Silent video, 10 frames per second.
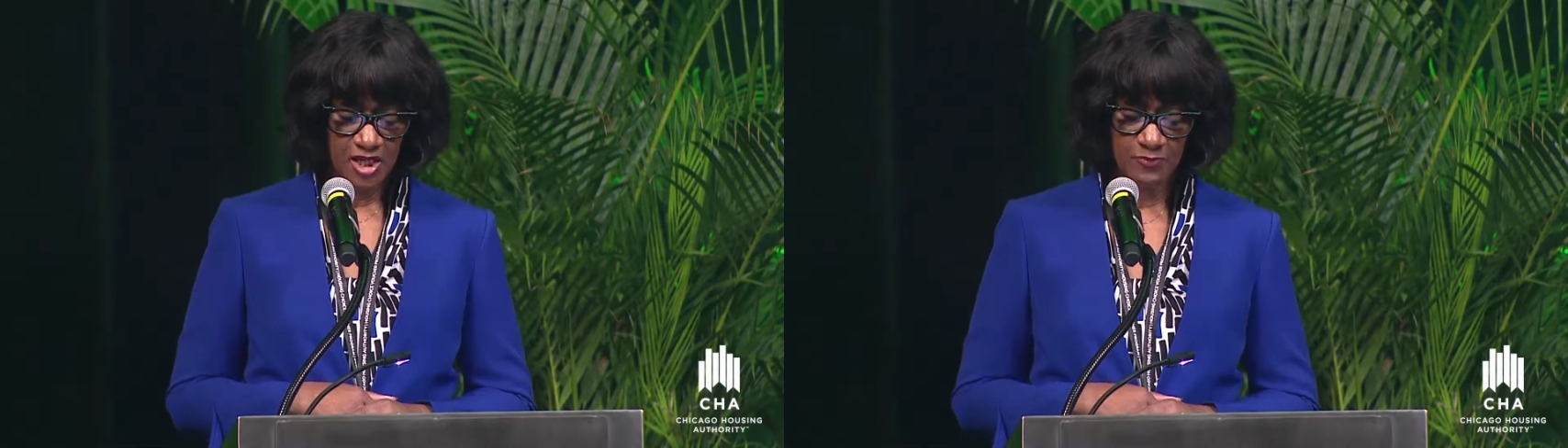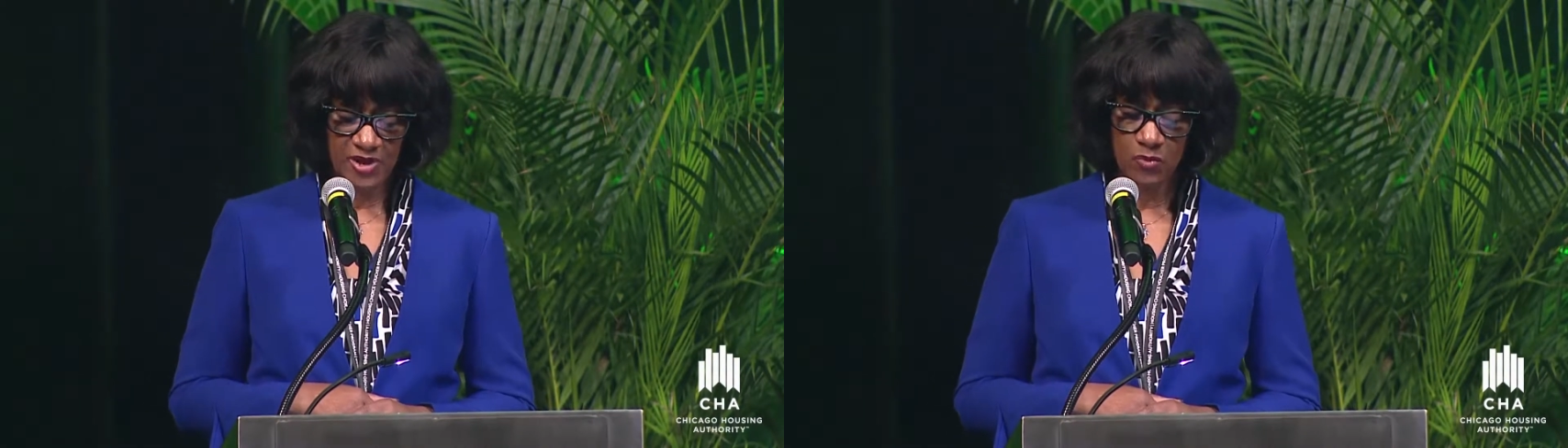
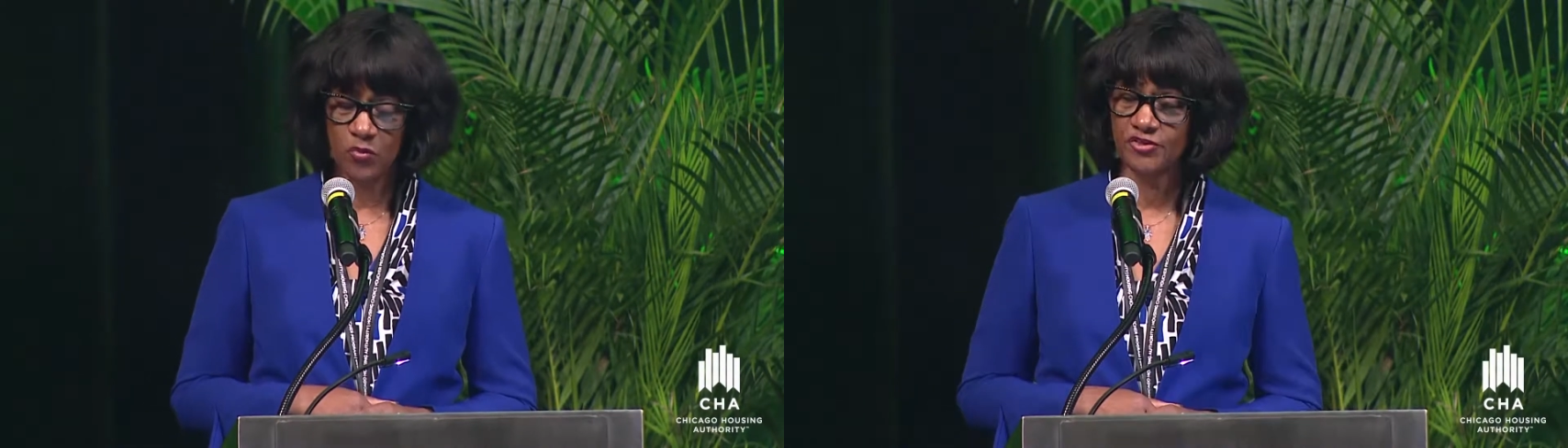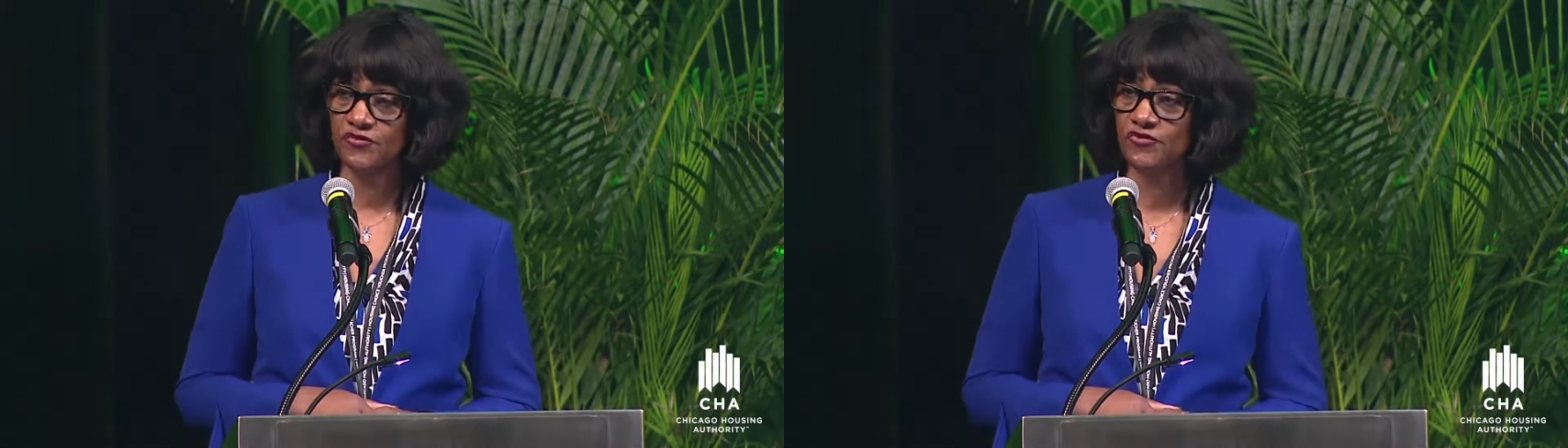about
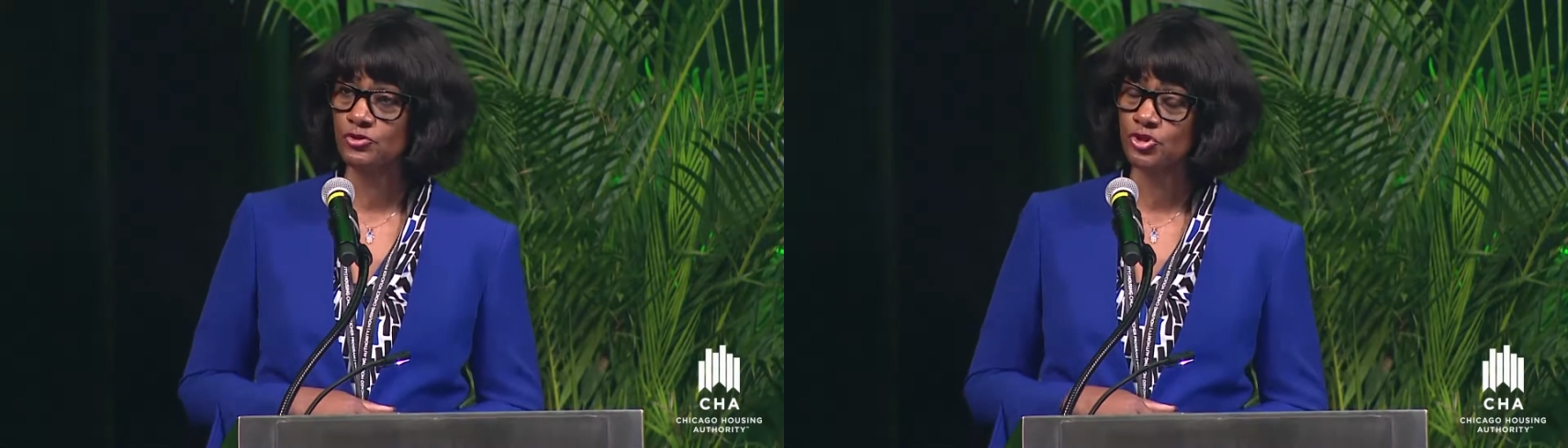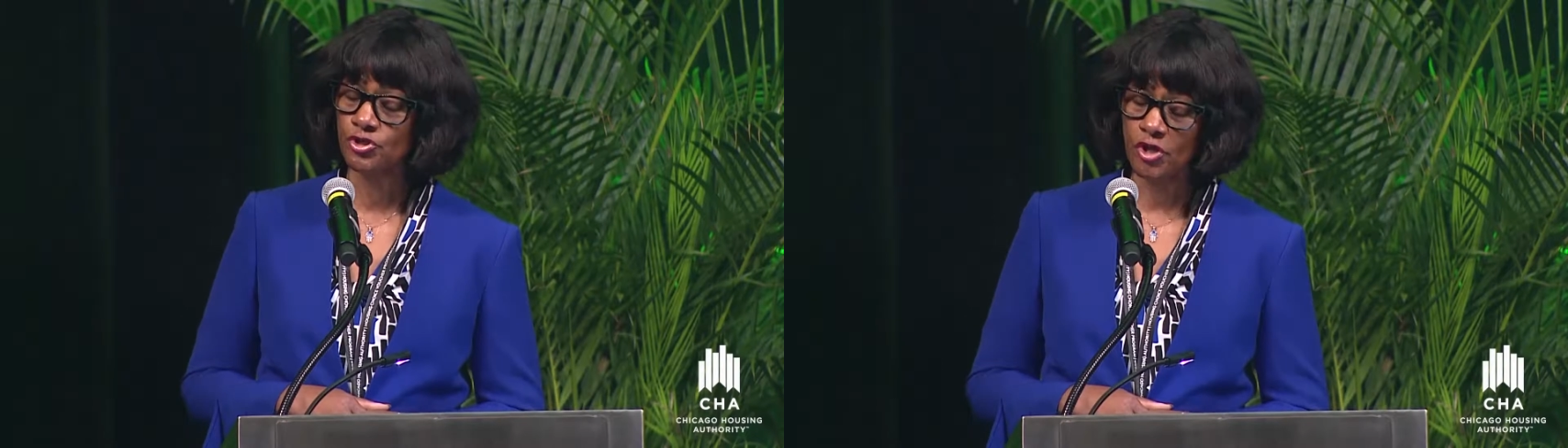what the
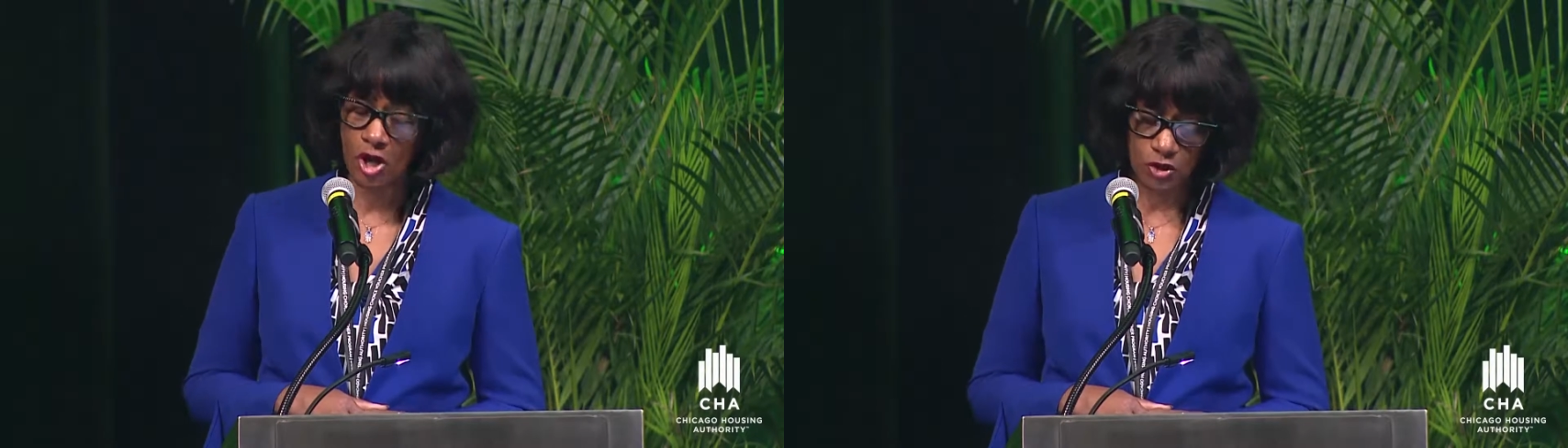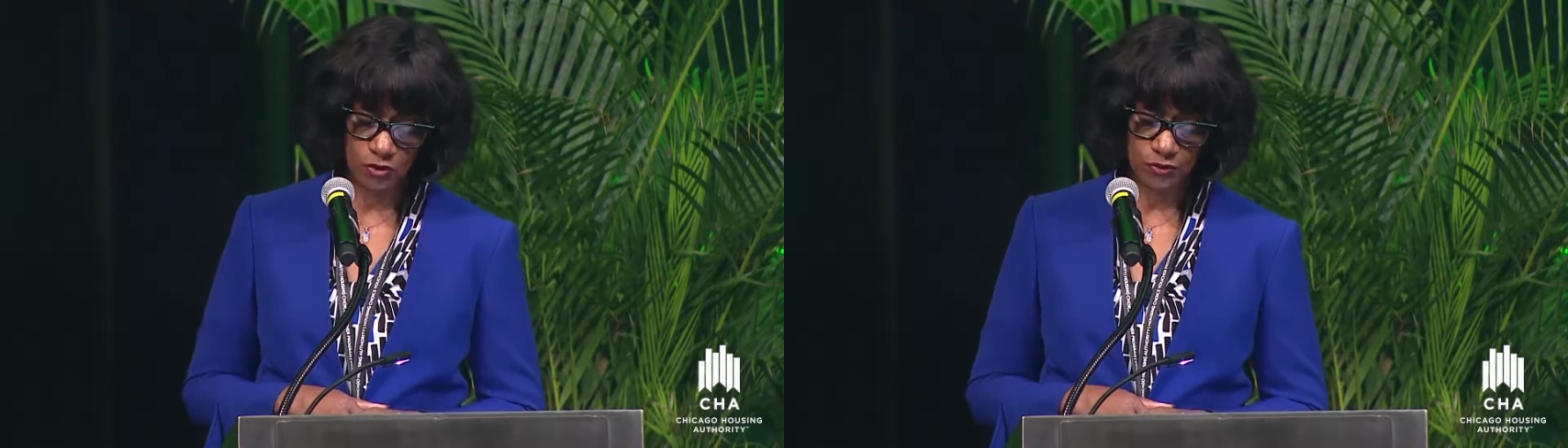future
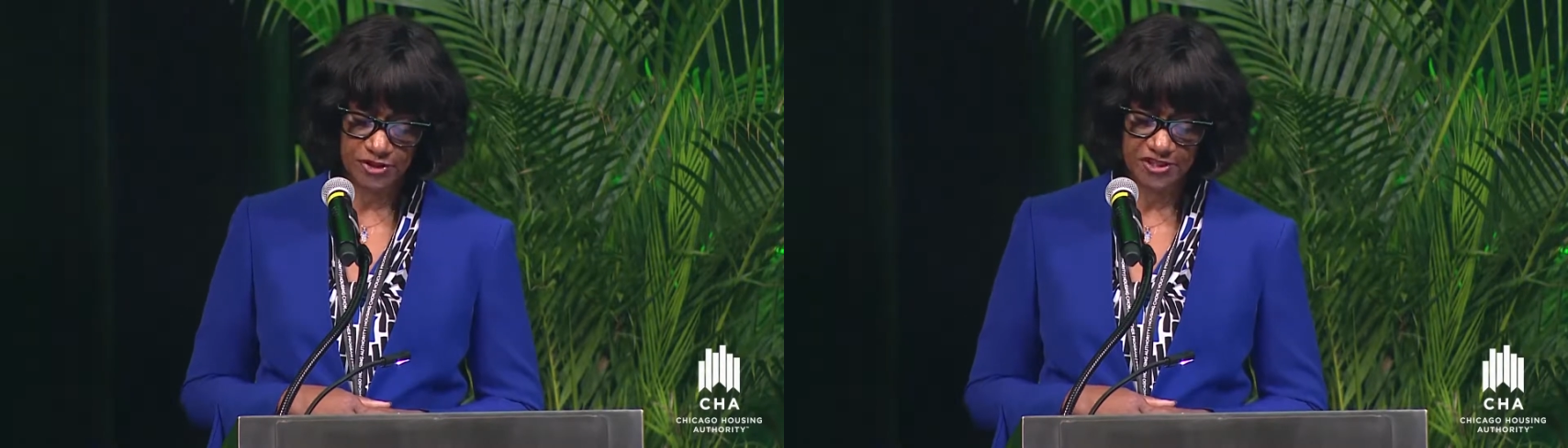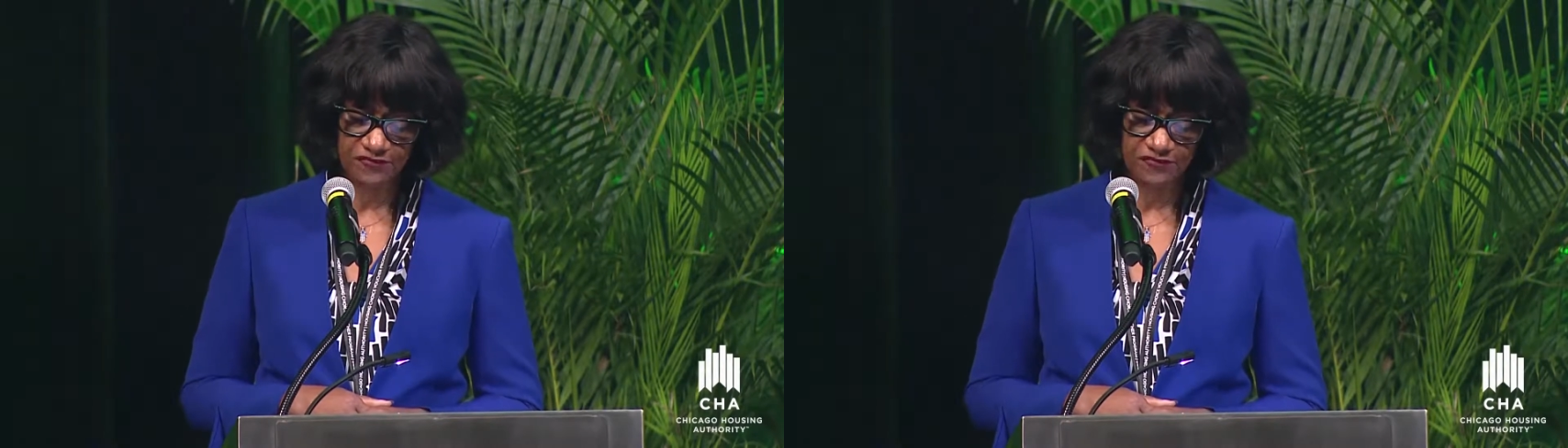holds